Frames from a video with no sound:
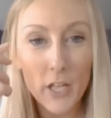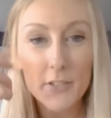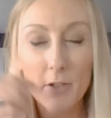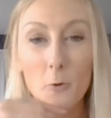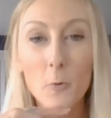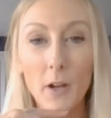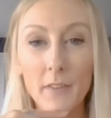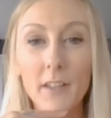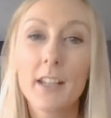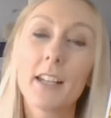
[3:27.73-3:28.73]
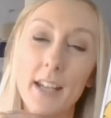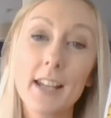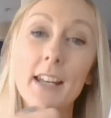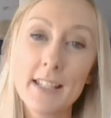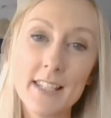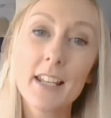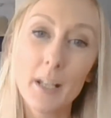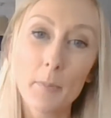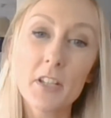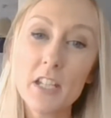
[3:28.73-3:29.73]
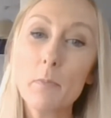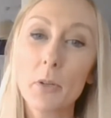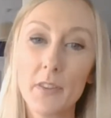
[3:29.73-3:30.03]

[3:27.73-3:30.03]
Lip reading: So I think it's a little bit deeper